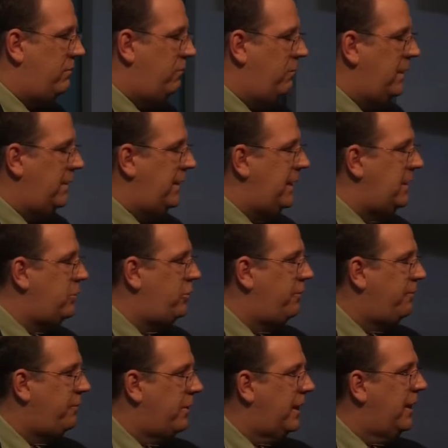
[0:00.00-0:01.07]
willing
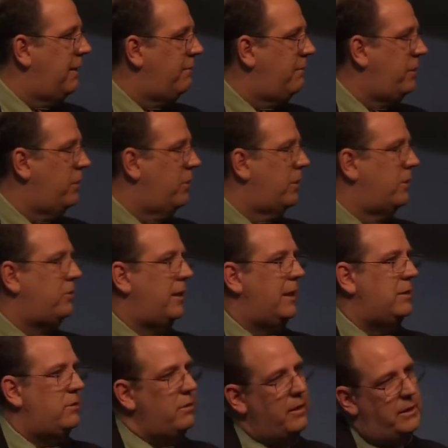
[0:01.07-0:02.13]
to forgive your
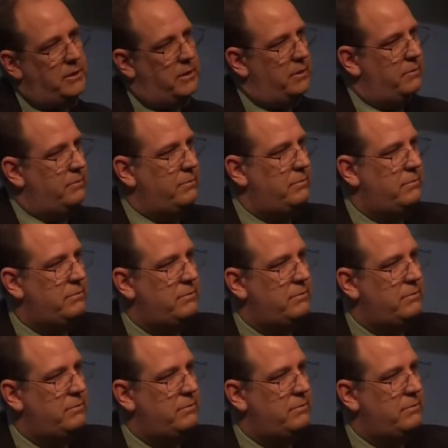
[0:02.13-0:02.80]
transgression.